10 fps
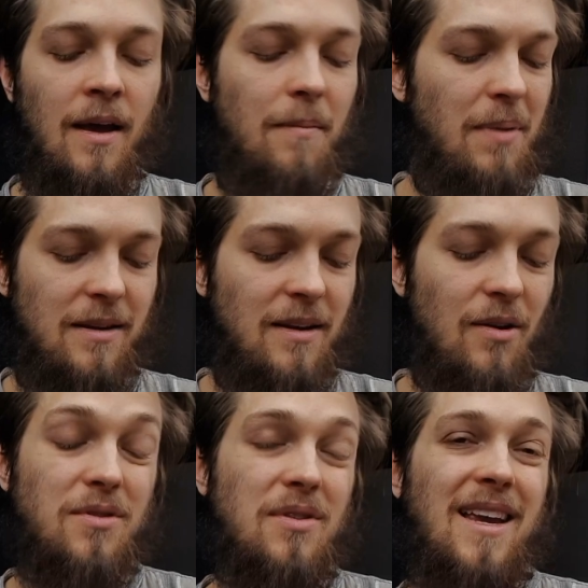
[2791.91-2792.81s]
But it
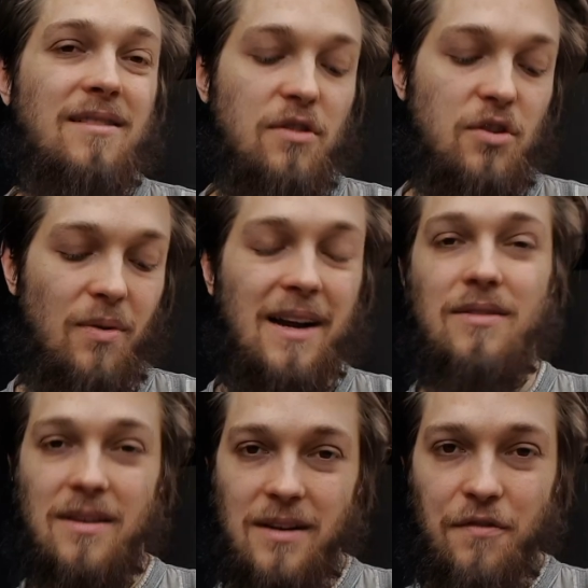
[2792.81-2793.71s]
also says try
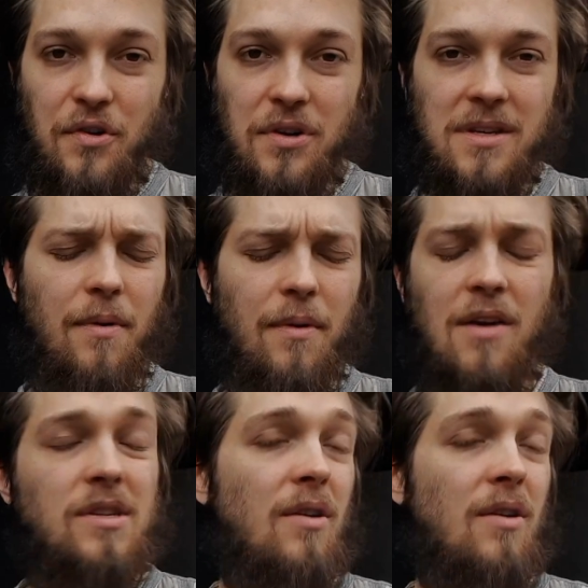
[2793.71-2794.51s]
out a different type of dairy.